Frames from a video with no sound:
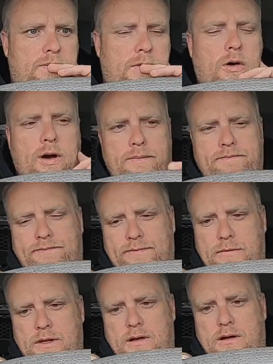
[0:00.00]
Okay.
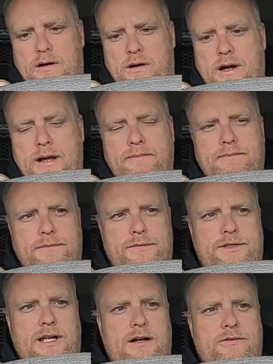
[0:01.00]
All right.
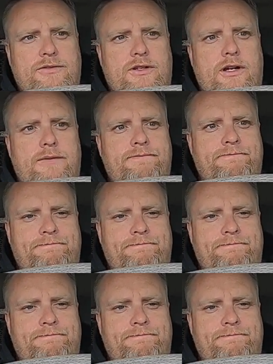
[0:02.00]
Sounds good.